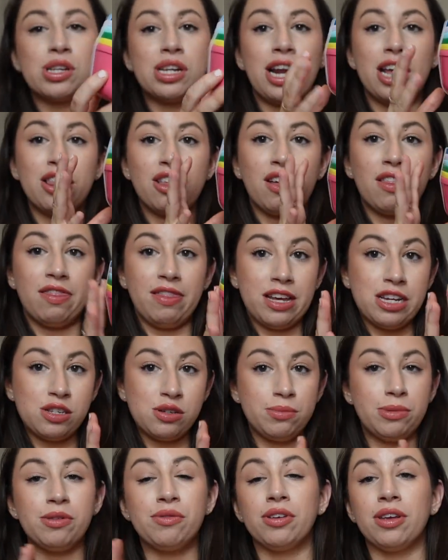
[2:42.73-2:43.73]
And I thought this
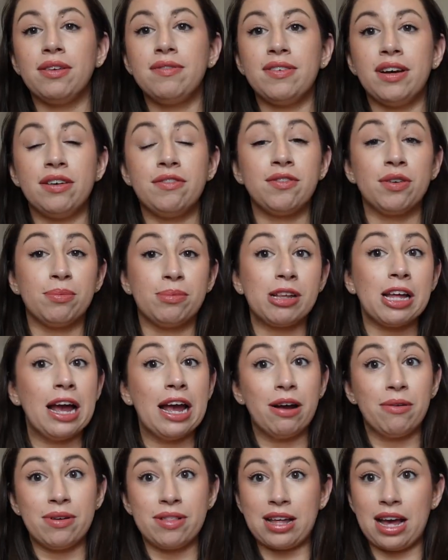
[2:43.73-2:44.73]
would be really fun for
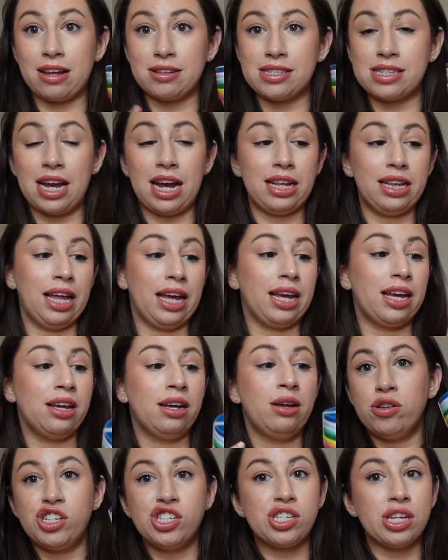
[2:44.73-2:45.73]
playing with outside, like
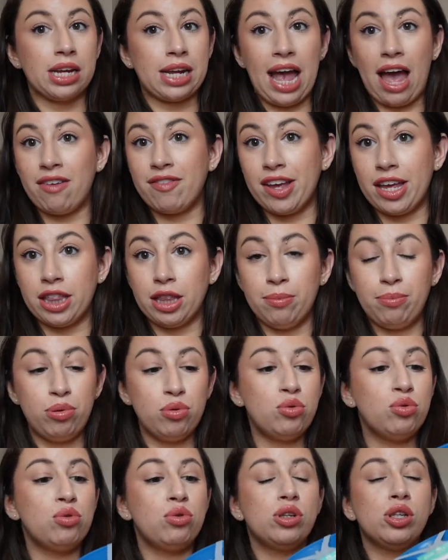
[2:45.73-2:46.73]
just like having in the
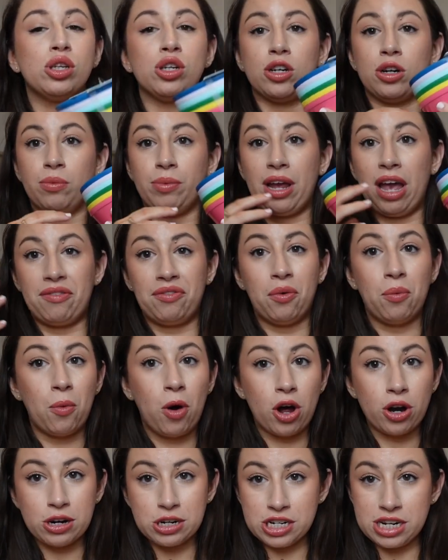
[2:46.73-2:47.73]
pool, or we have a
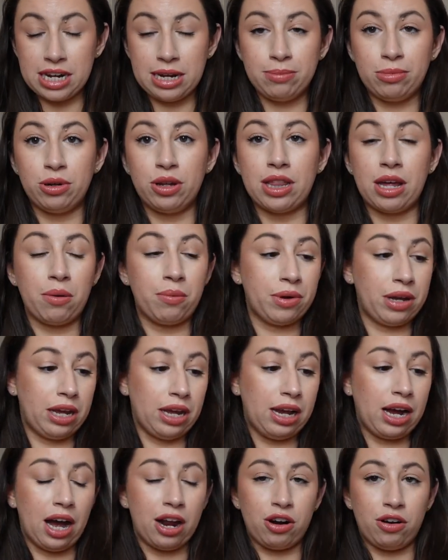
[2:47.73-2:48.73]
water table that
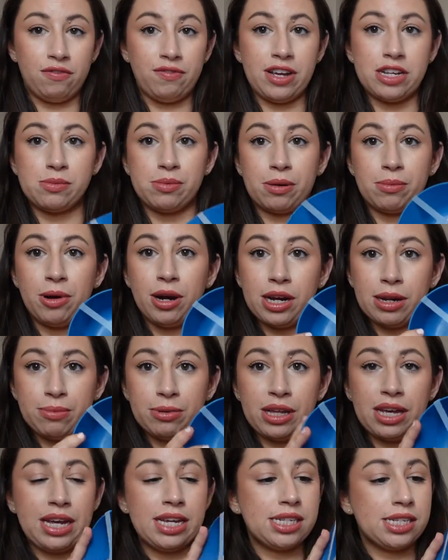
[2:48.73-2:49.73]
we got on Facebook
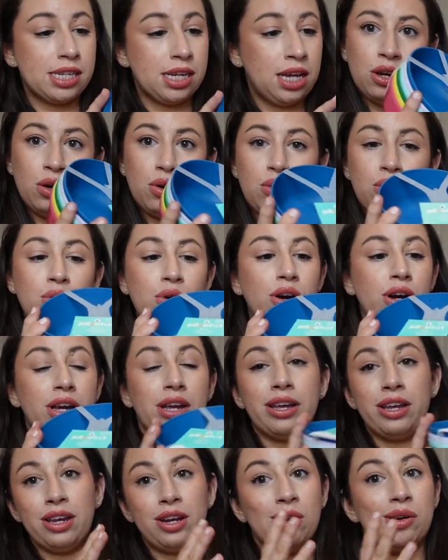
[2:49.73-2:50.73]
Marketplace,
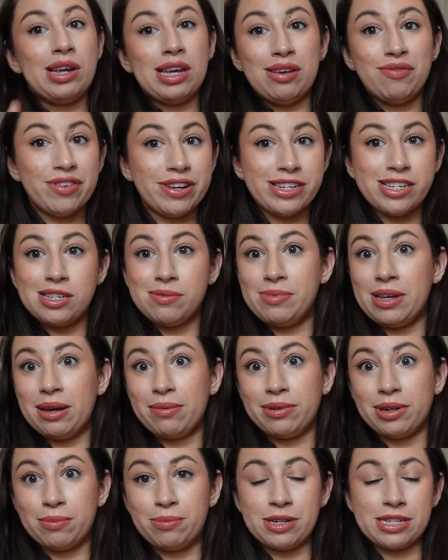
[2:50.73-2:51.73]
or, you know, even to be
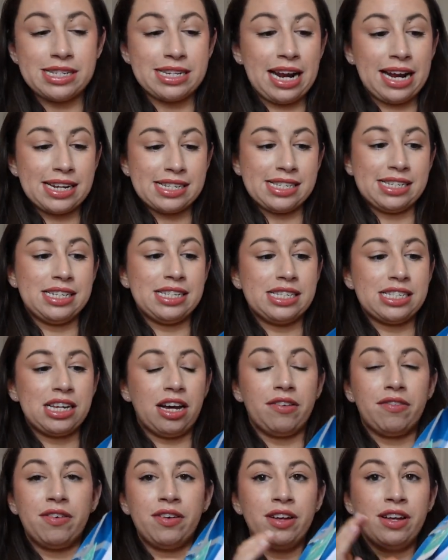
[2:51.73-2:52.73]
able to put snacks in and
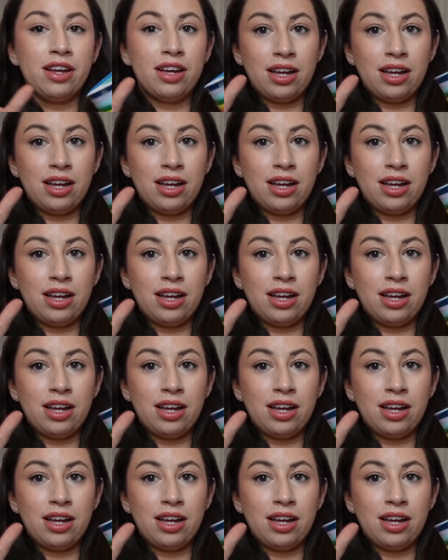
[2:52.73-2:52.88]
stuff.